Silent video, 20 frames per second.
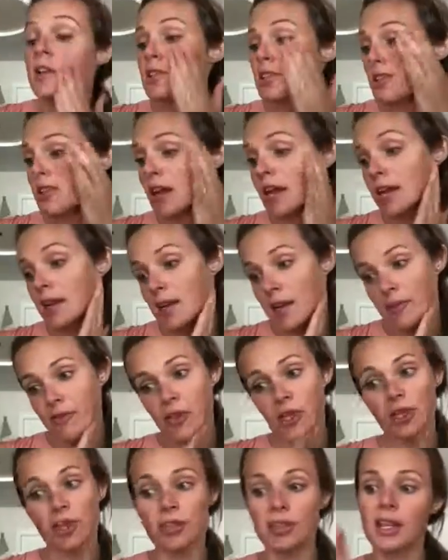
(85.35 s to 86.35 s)
So I had
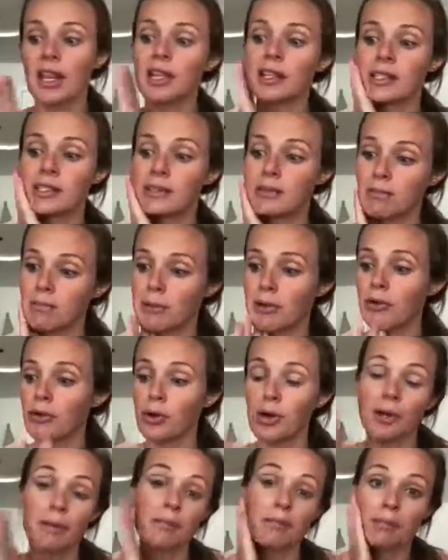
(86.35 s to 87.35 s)
never heard that
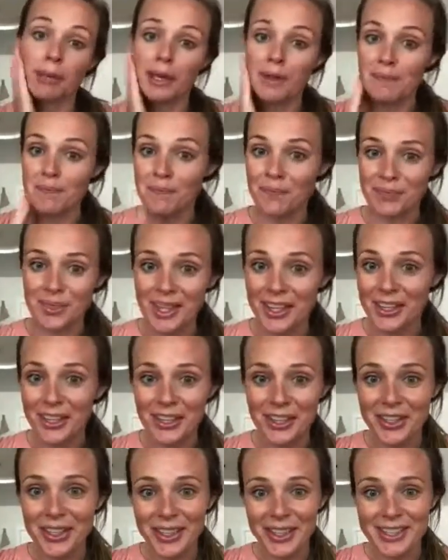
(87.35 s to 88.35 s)
before, but
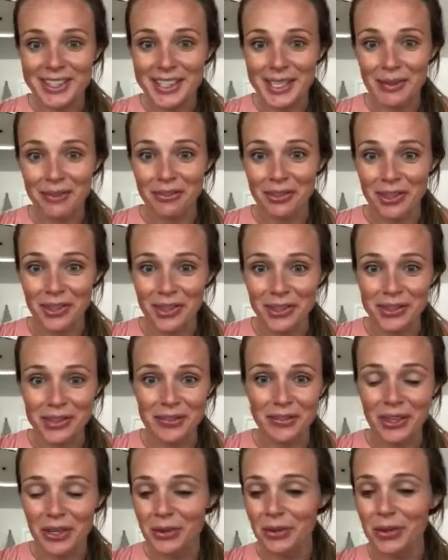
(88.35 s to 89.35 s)
good tip for those
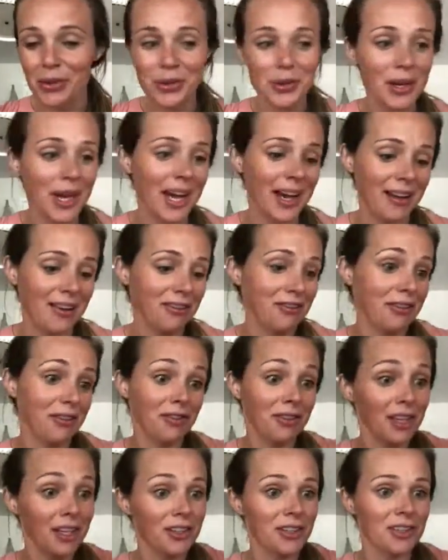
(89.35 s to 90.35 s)
of you who have
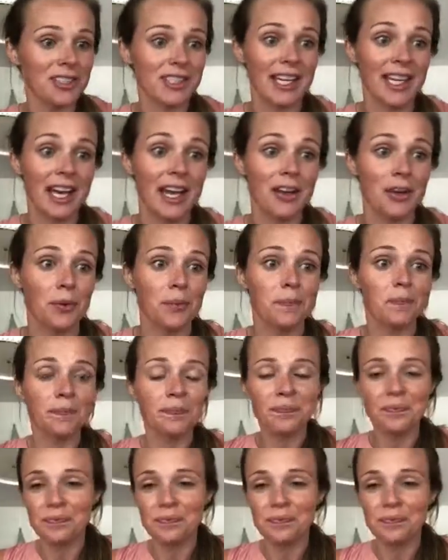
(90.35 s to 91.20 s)
freckles like I do,